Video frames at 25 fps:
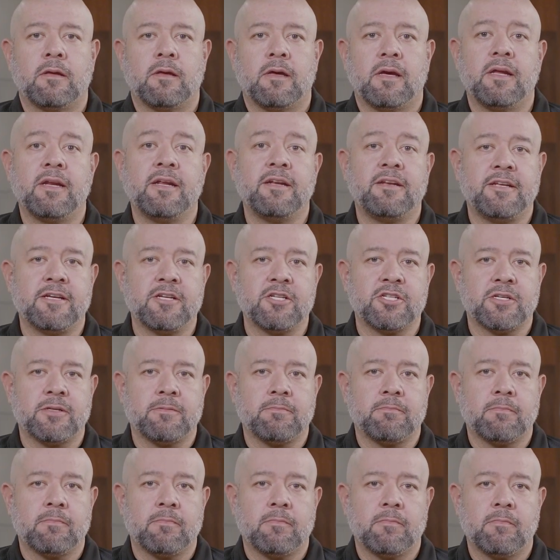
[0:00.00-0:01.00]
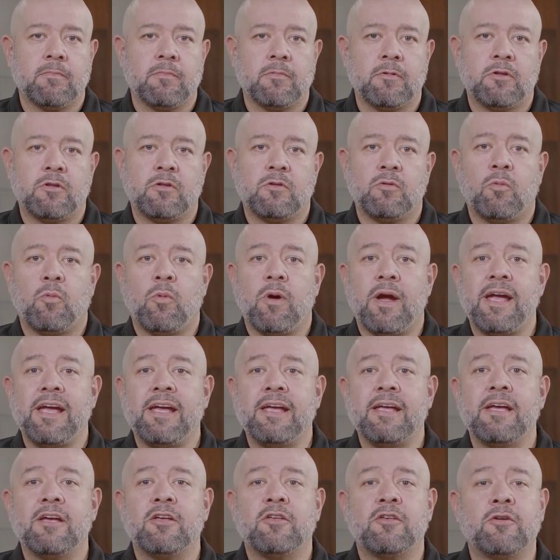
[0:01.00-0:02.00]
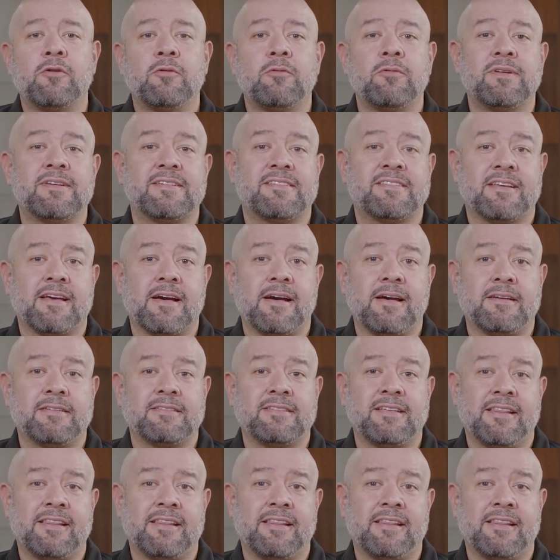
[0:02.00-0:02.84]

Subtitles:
In addition, the way you discuss